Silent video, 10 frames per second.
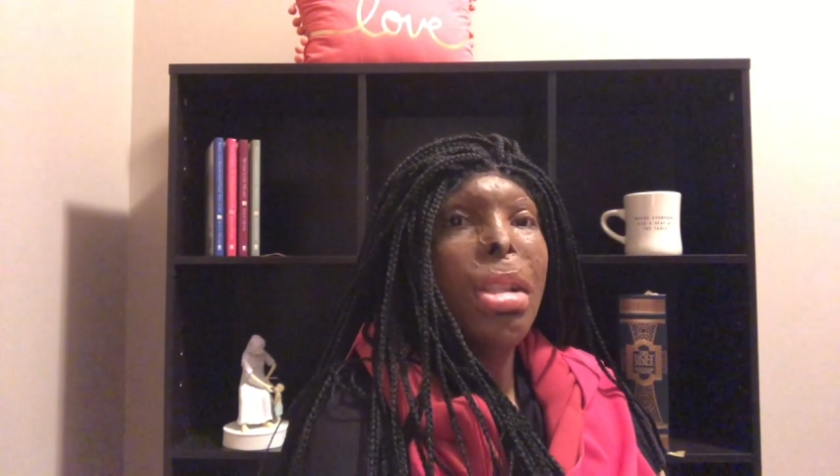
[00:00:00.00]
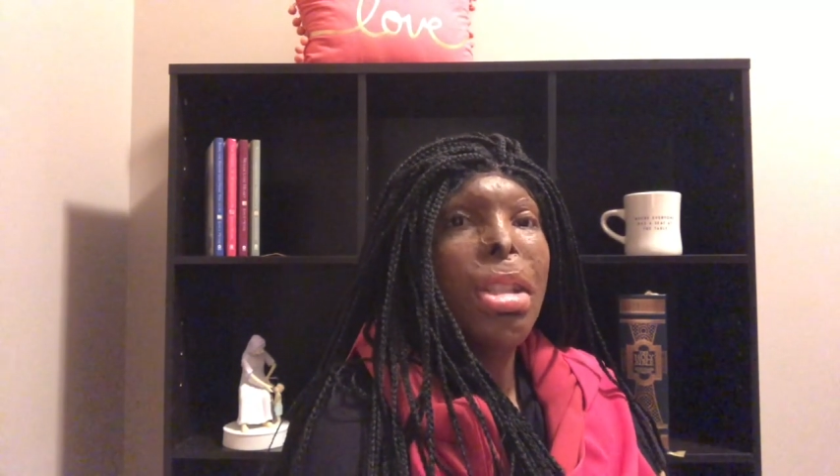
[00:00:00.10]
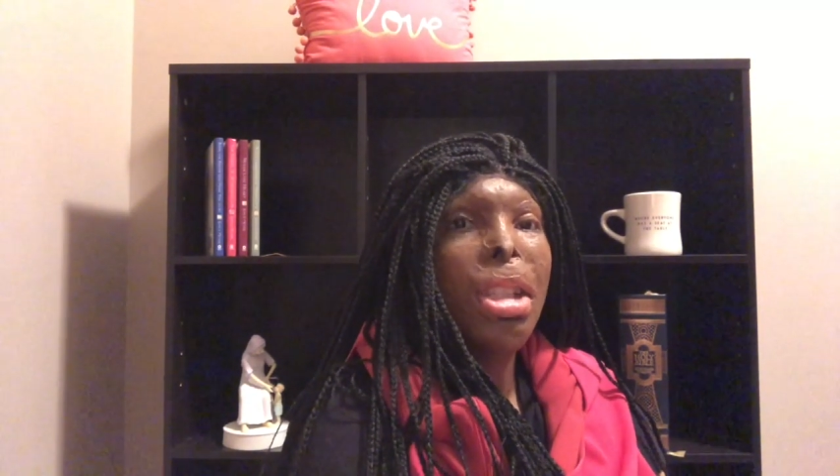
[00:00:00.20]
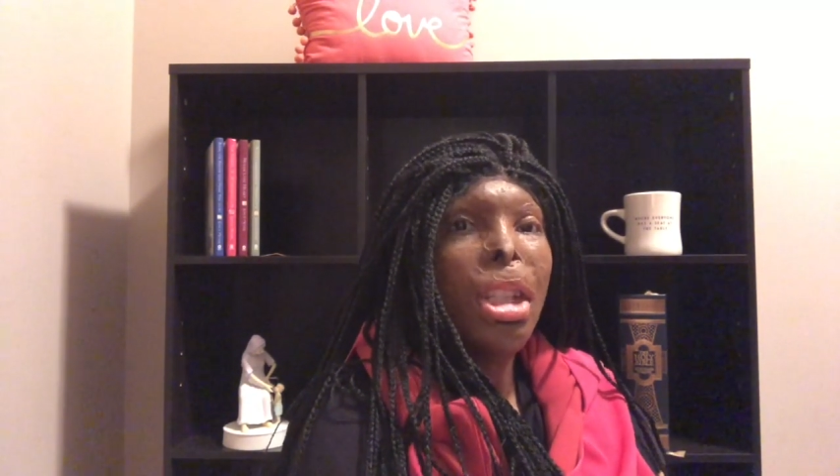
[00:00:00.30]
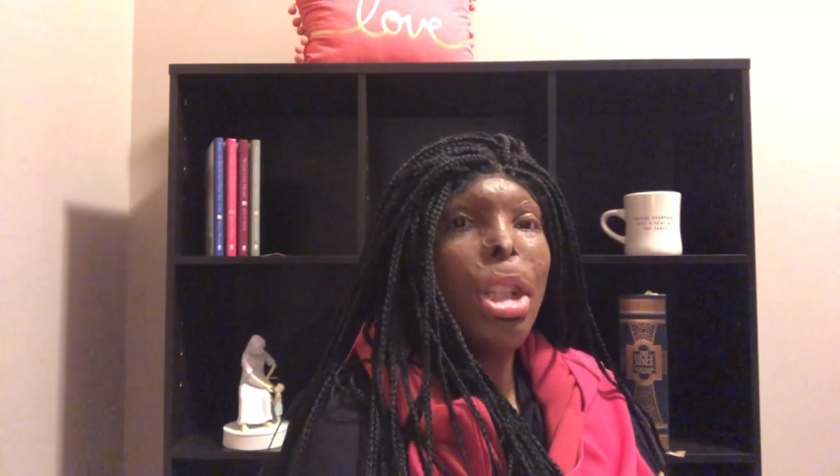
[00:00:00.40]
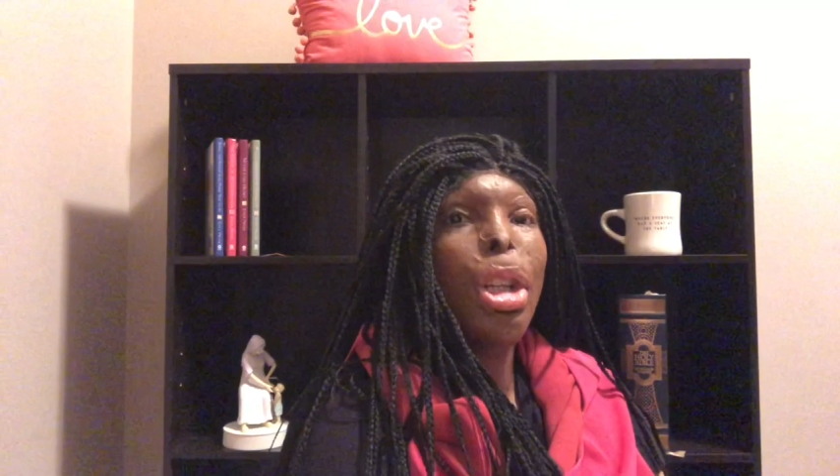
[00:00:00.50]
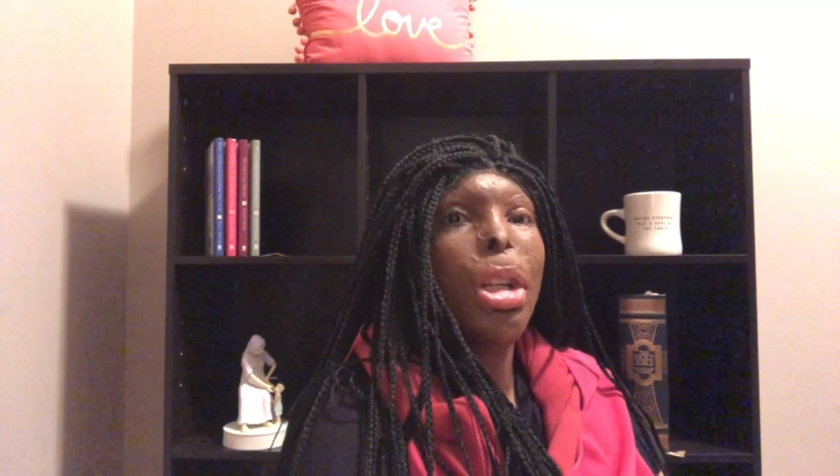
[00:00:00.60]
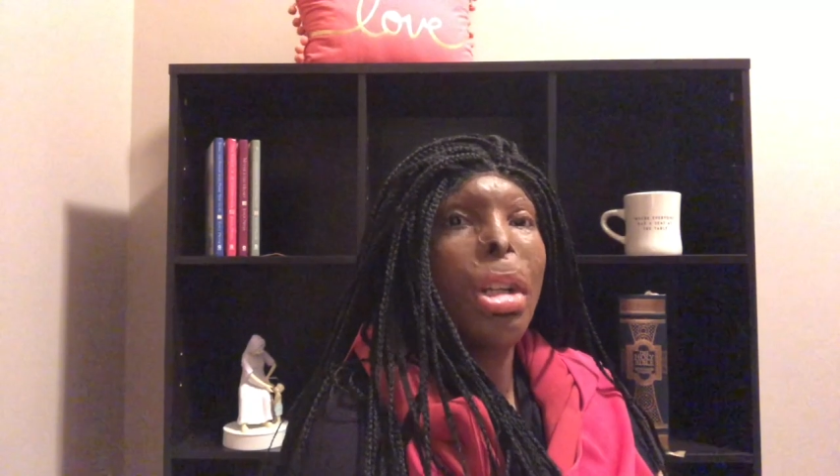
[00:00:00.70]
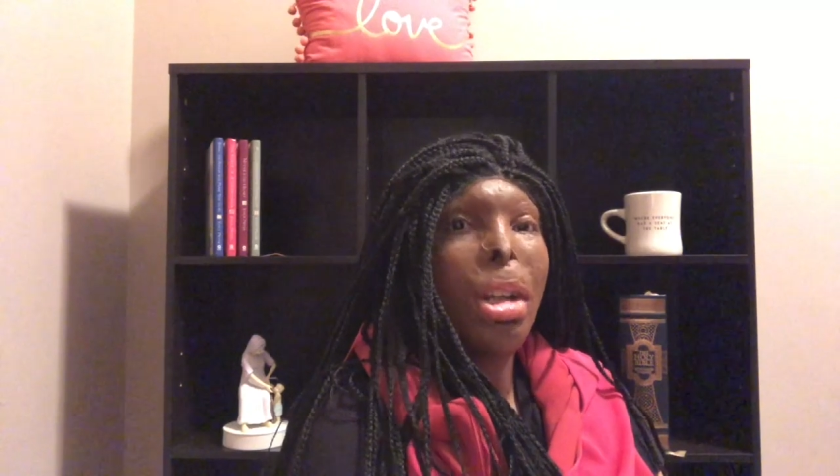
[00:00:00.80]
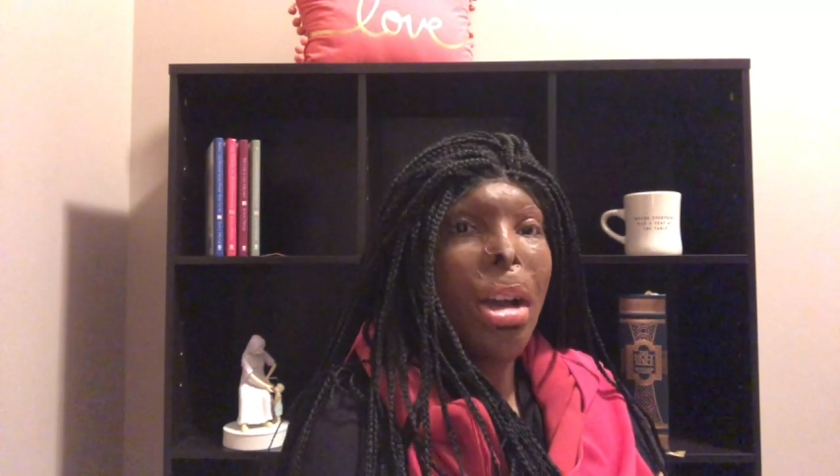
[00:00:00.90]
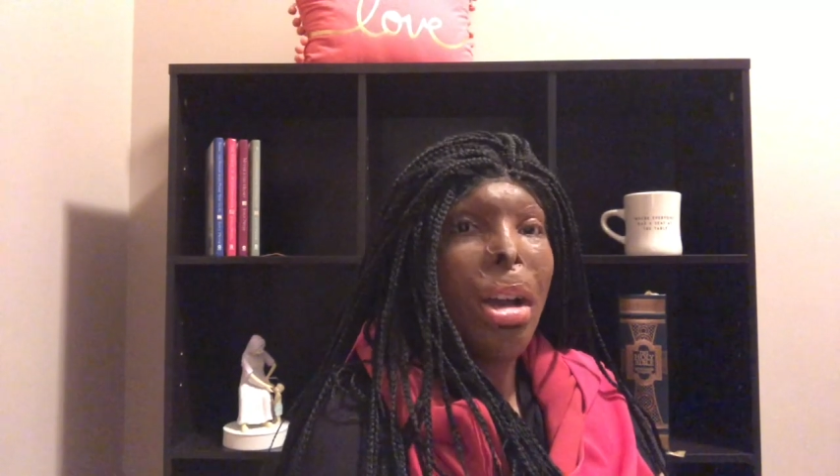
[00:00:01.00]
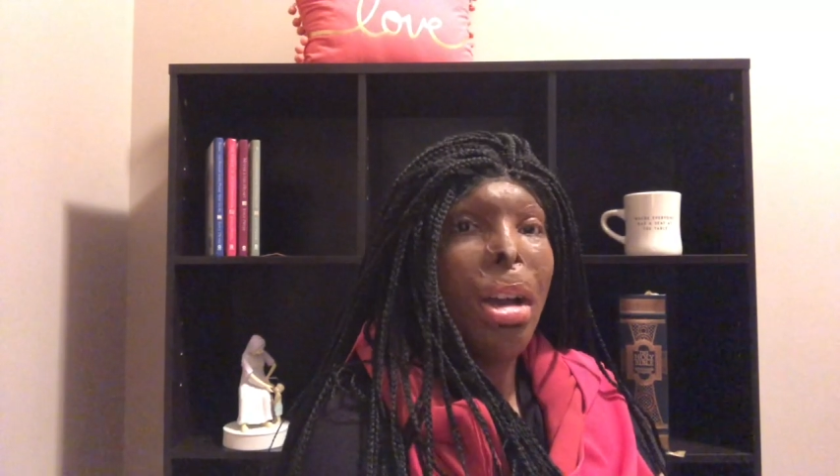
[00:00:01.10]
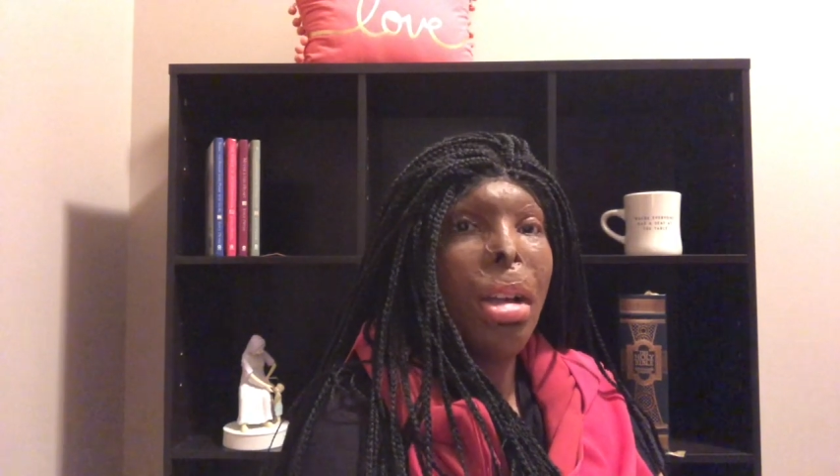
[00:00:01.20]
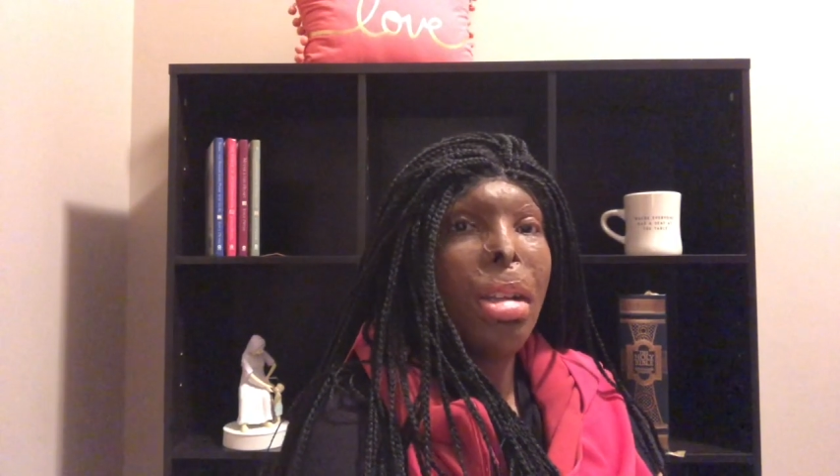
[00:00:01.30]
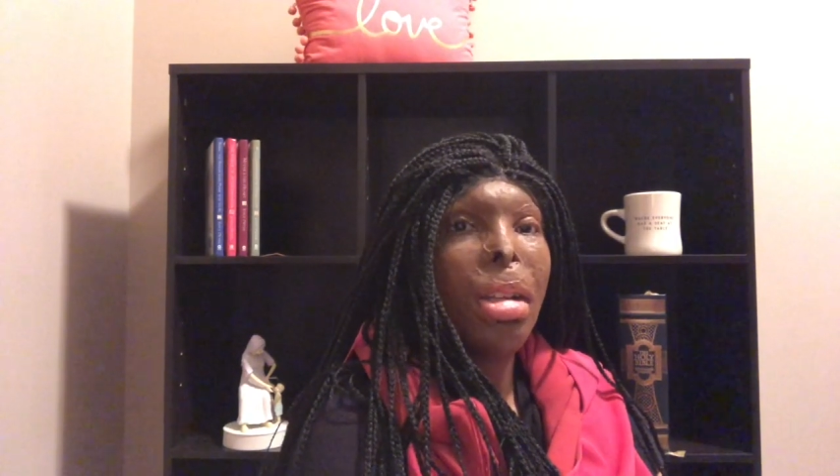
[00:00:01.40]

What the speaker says: Dear God,